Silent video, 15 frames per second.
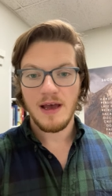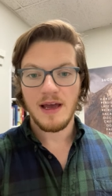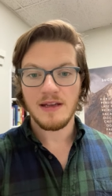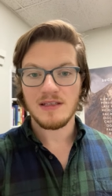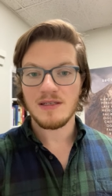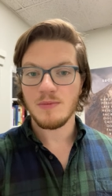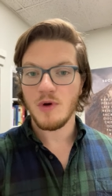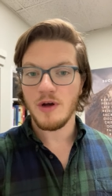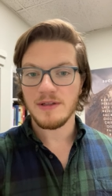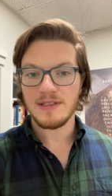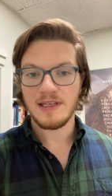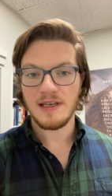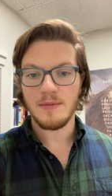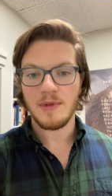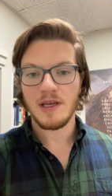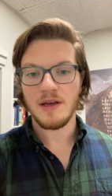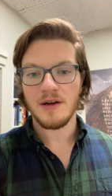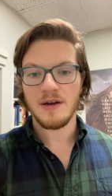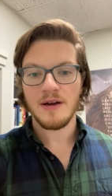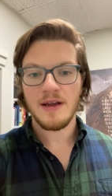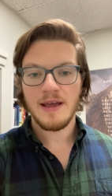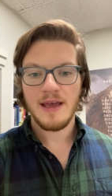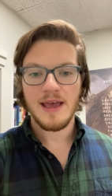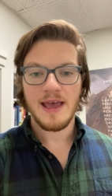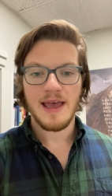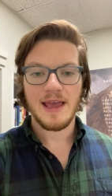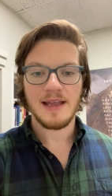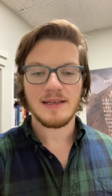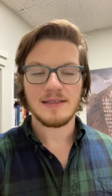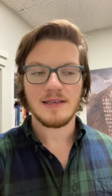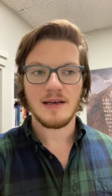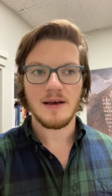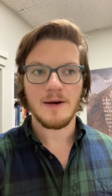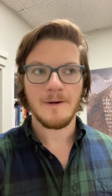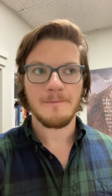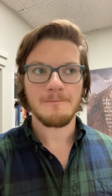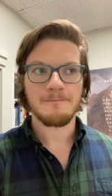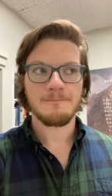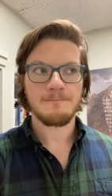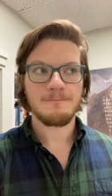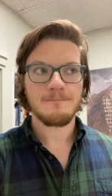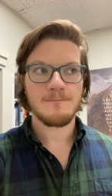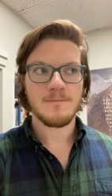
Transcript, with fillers: I had a small team here, and um,